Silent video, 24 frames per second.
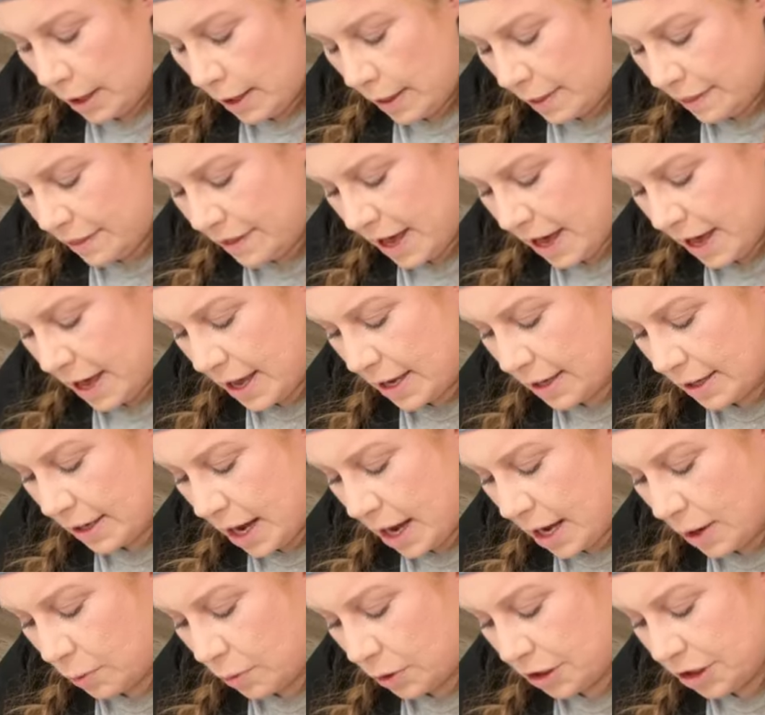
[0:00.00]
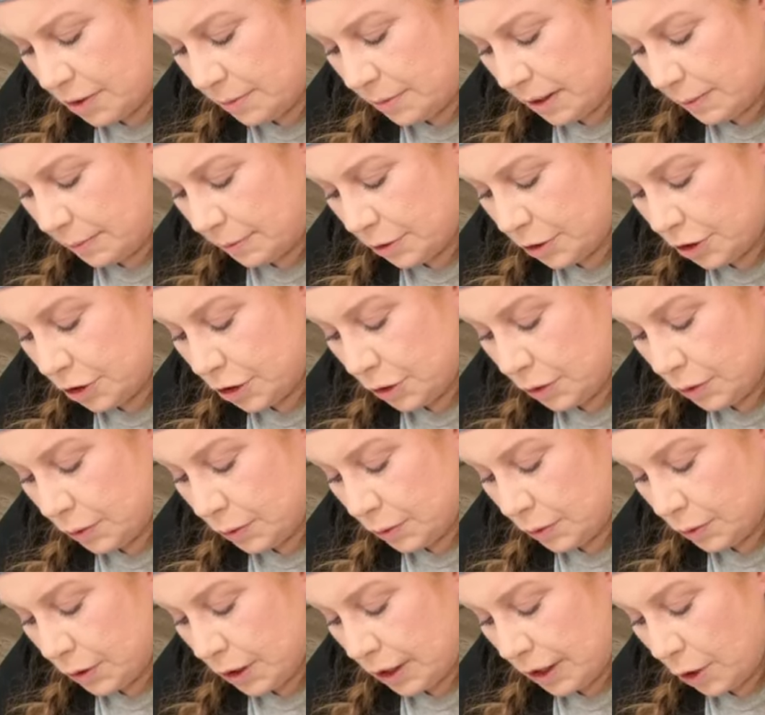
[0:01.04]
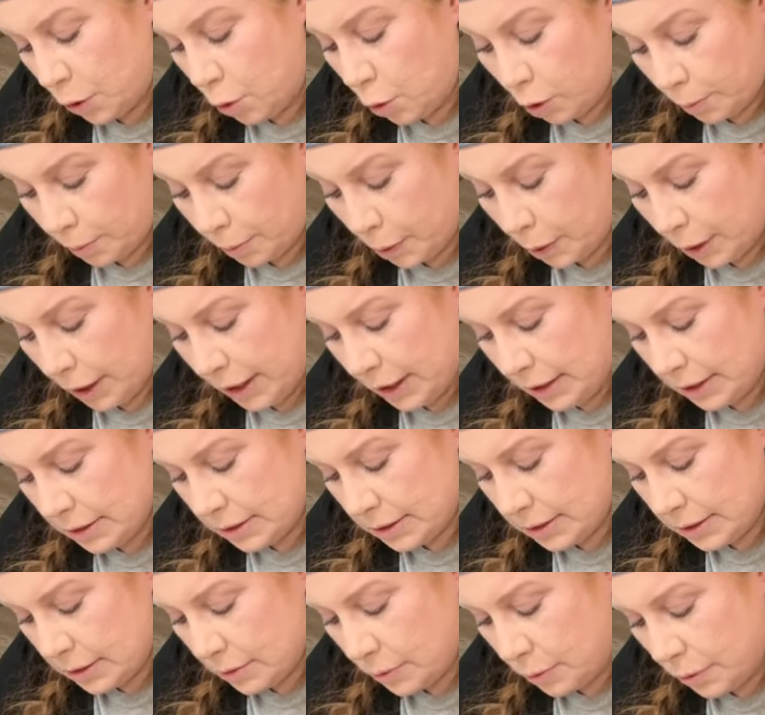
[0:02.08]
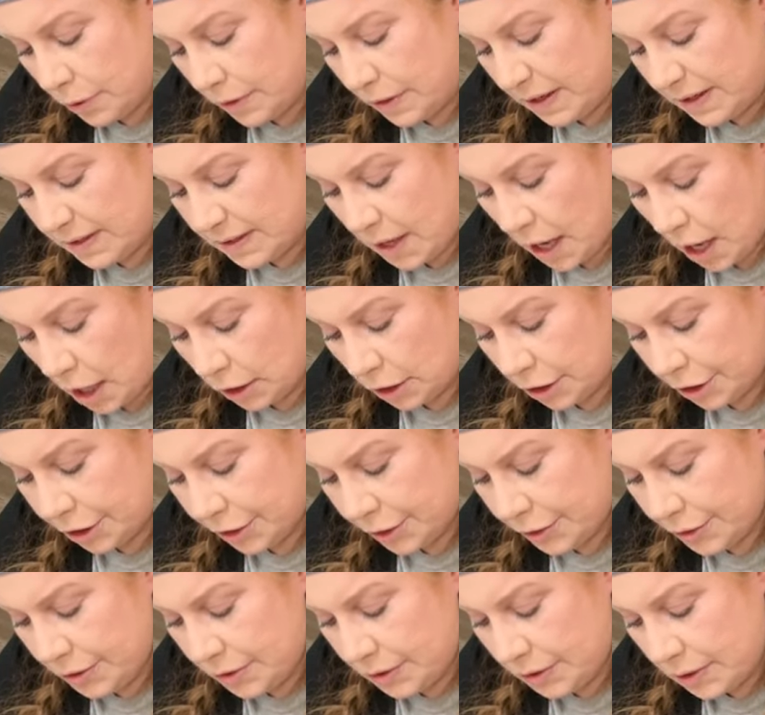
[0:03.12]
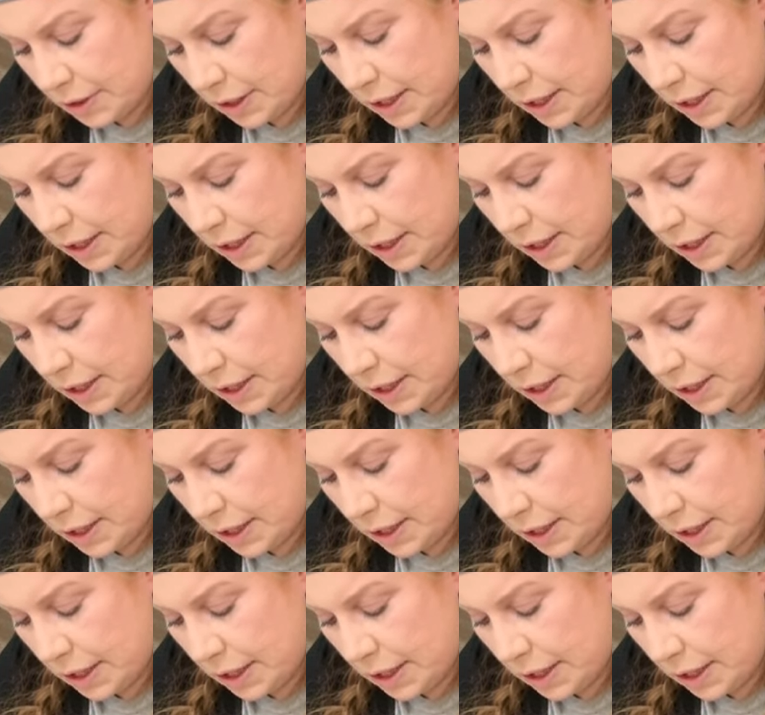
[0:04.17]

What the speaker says: that I want to be able to incorporate with these colors.